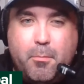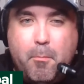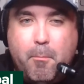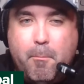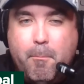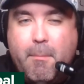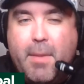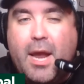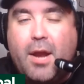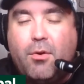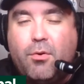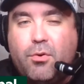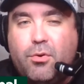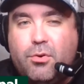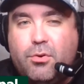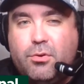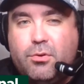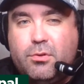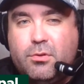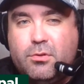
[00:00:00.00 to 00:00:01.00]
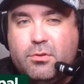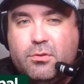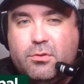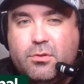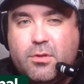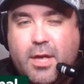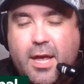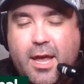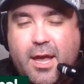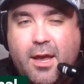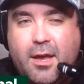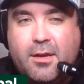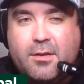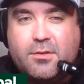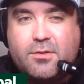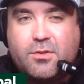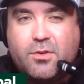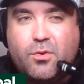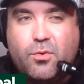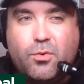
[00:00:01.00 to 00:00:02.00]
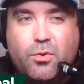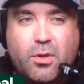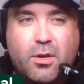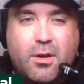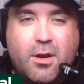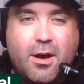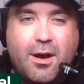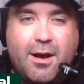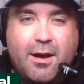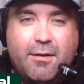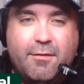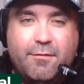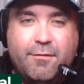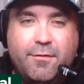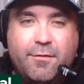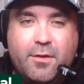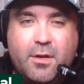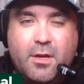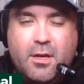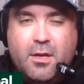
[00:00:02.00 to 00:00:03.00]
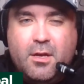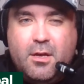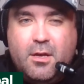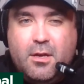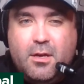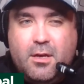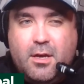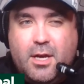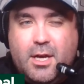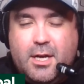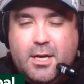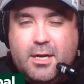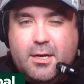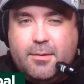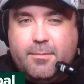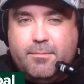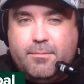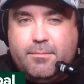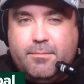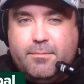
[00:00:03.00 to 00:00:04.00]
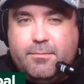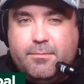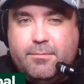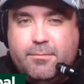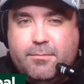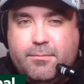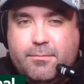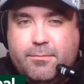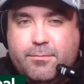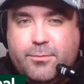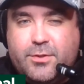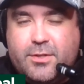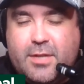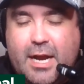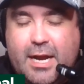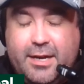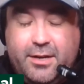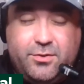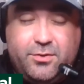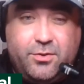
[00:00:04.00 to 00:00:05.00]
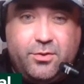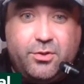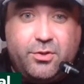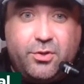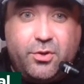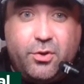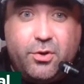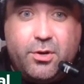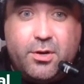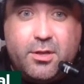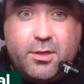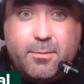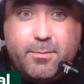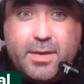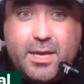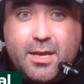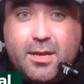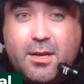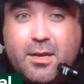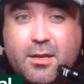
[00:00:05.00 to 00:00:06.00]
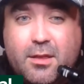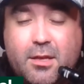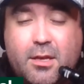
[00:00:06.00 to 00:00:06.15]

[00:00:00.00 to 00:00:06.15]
Merrill and Kulikov um, signings looked good at the beginning of